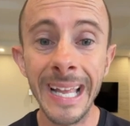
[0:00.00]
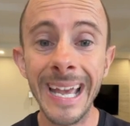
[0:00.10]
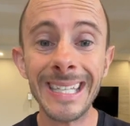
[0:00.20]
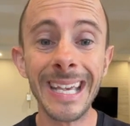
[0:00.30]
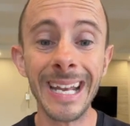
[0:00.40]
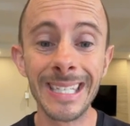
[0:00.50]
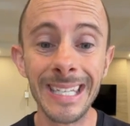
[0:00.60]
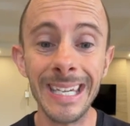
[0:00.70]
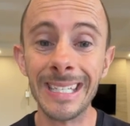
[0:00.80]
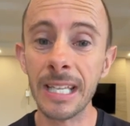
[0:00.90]
It's gonna
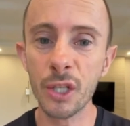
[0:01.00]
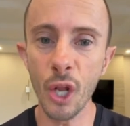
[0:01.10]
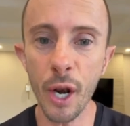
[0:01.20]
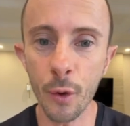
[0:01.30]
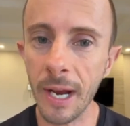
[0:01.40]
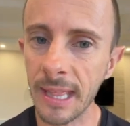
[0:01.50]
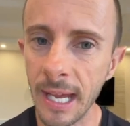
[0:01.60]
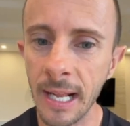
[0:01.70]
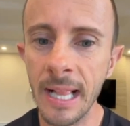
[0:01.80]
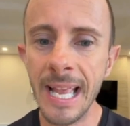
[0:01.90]
seize, it's not a great
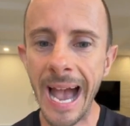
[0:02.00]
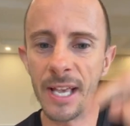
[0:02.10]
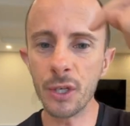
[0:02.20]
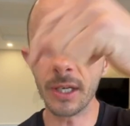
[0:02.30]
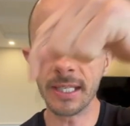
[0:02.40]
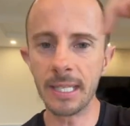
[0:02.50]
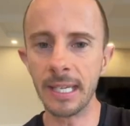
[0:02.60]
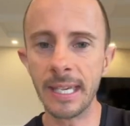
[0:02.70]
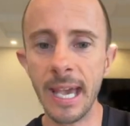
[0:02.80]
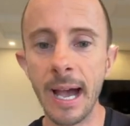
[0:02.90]
thing. As you can see
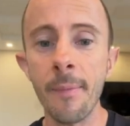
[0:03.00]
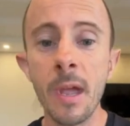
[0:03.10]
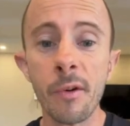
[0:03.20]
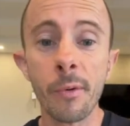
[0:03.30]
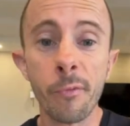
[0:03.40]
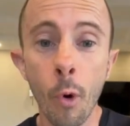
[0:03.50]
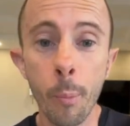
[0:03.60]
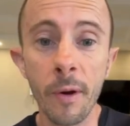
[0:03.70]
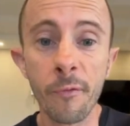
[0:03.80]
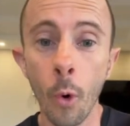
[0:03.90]
here, from
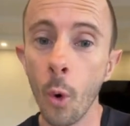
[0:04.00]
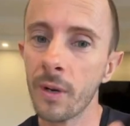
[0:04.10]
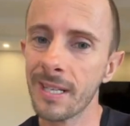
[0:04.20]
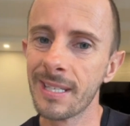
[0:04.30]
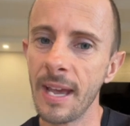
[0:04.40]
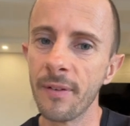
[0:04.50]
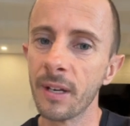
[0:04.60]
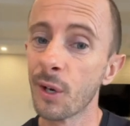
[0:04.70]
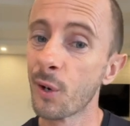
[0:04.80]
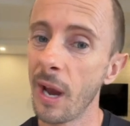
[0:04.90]
4.4 to 7,
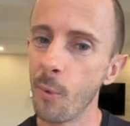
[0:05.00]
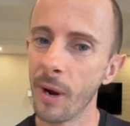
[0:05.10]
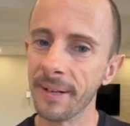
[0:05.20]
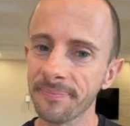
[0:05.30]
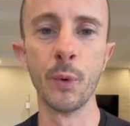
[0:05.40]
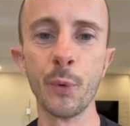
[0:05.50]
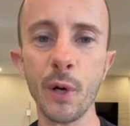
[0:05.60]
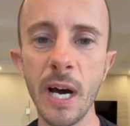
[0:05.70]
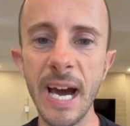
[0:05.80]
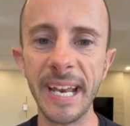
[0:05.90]
great win.
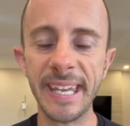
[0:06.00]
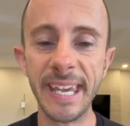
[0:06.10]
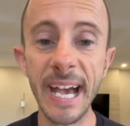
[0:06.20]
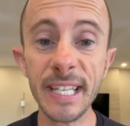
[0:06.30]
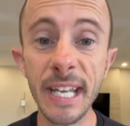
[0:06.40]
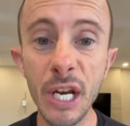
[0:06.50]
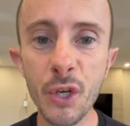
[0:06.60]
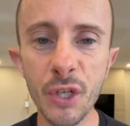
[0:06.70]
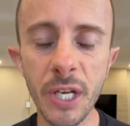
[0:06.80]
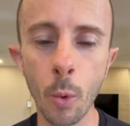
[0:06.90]
Right, here's an
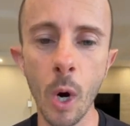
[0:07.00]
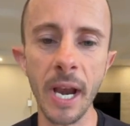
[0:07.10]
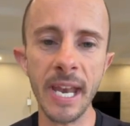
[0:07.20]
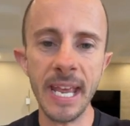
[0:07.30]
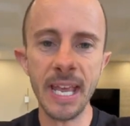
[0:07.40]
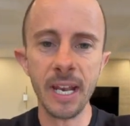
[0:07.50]
interesting one.